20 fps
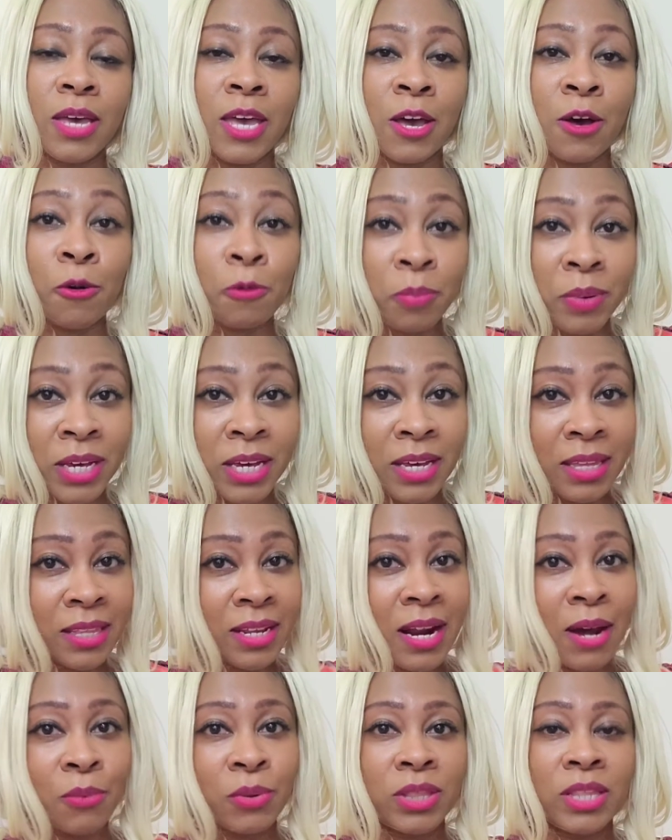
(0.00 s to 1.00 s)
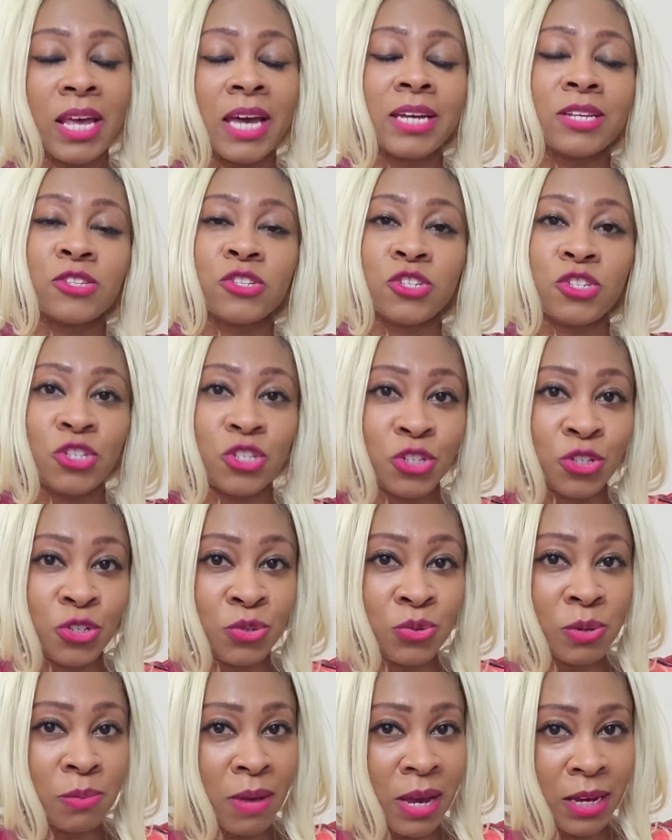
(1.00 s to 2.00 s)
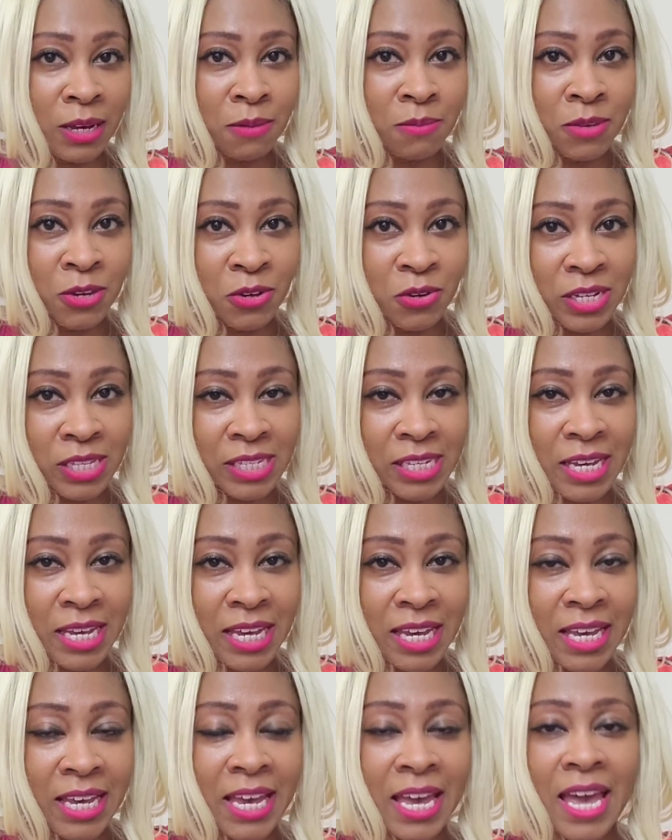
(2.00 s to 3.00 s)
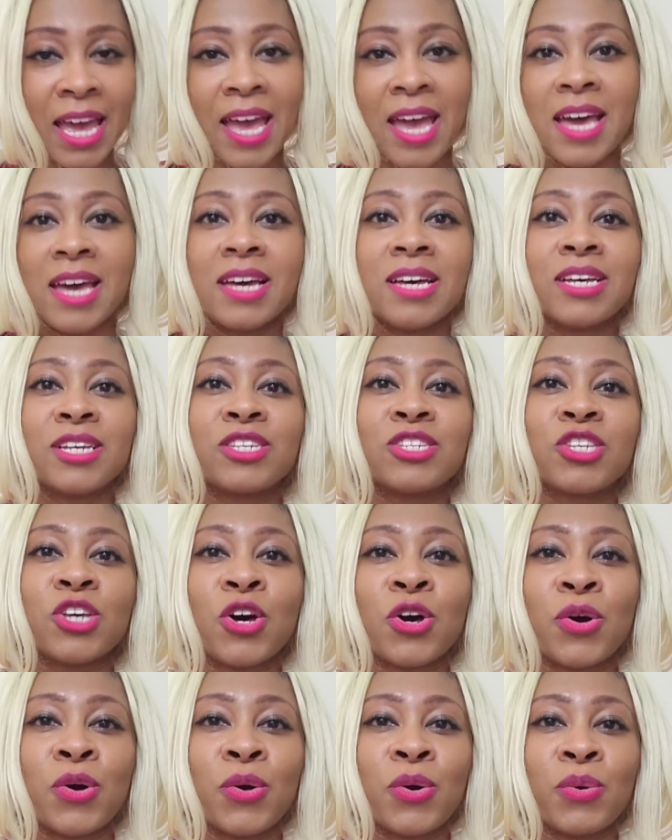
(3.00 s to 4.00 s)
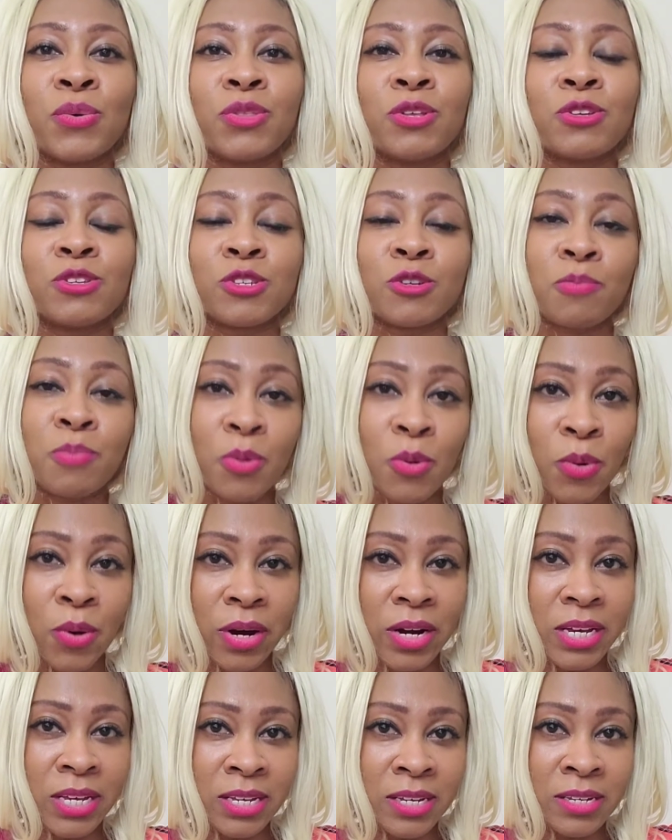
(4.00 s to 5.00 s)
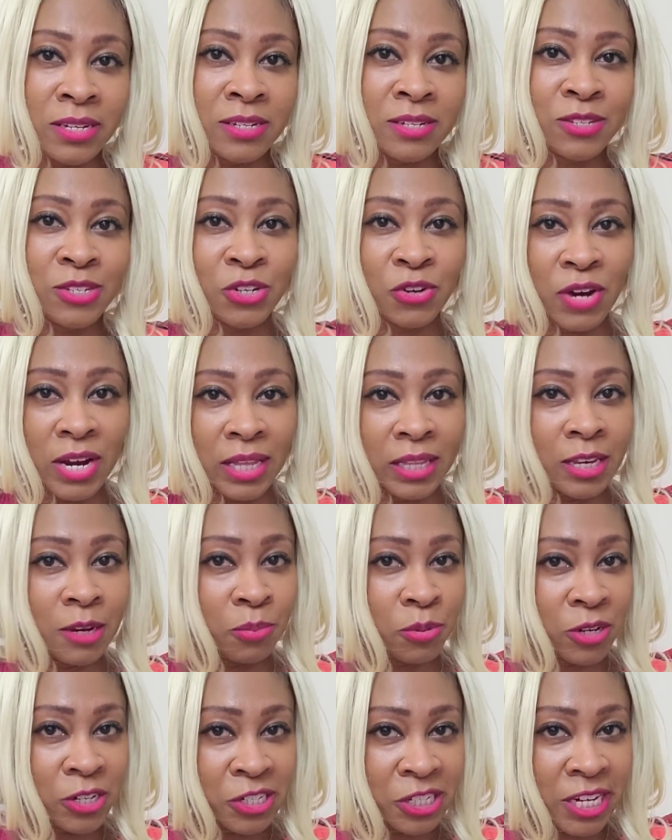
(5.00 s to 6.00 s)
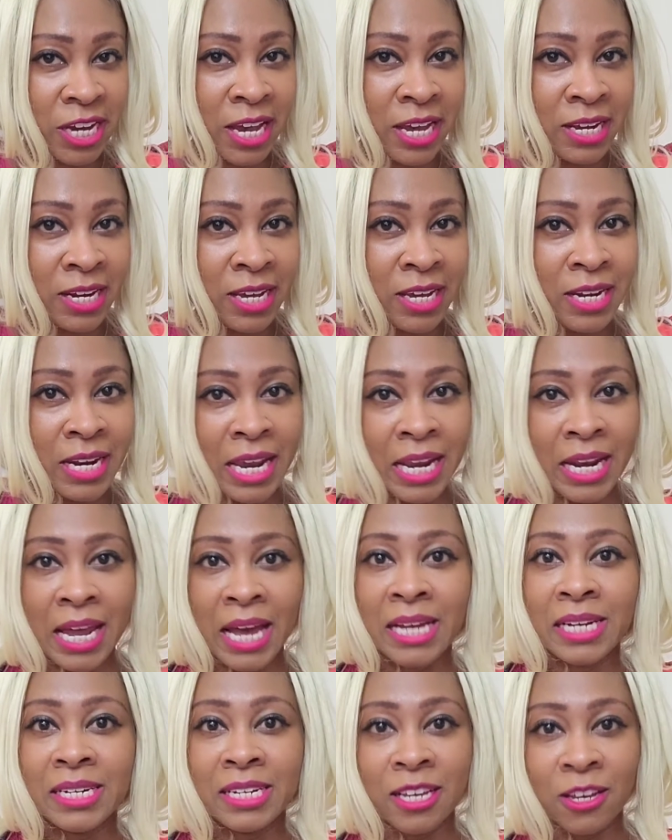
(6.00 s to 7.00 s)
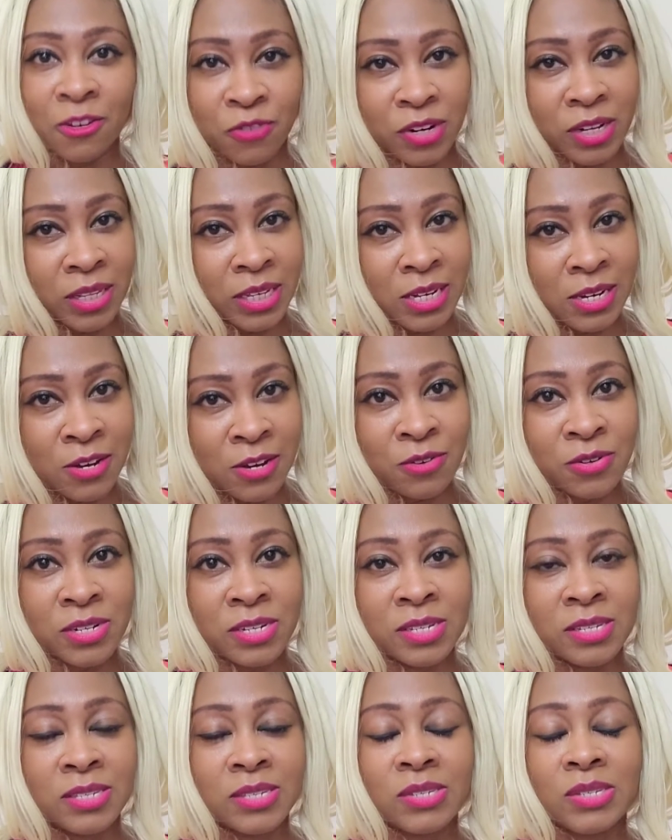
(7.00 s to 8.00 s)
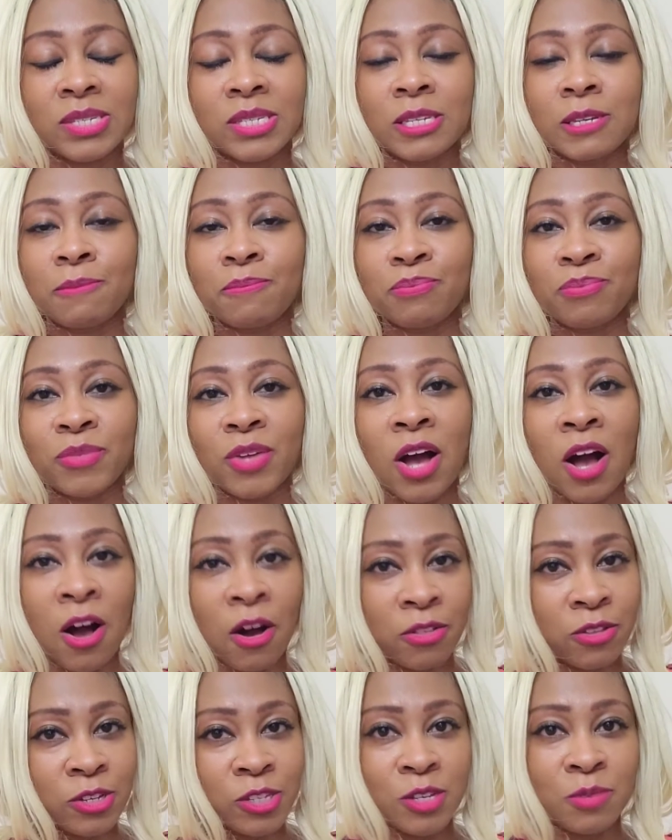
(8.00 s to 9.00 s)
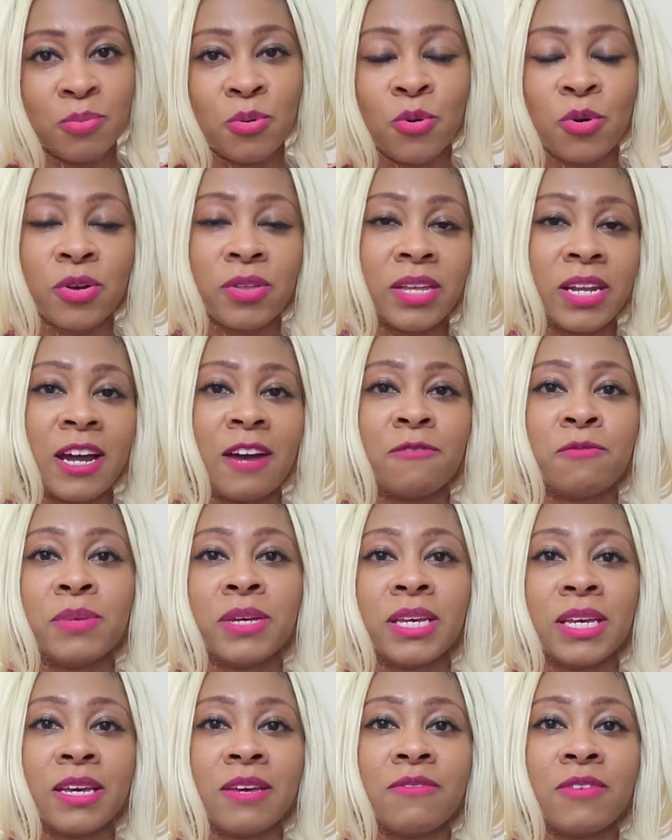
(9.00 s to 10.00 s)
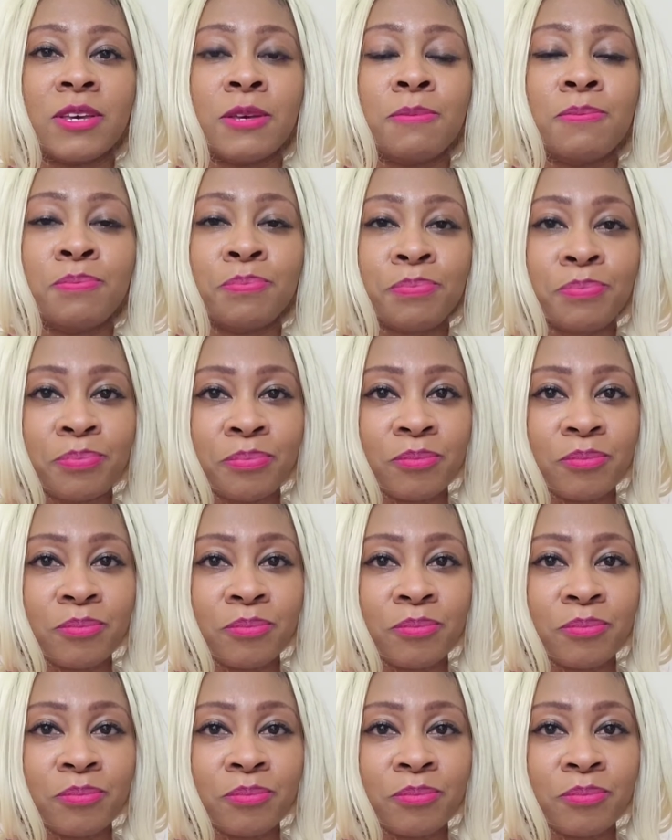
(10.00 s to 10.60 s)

helping that I would like to do in my community. So the support is greatly appreciated, and I definitely notice all the support that I've been given.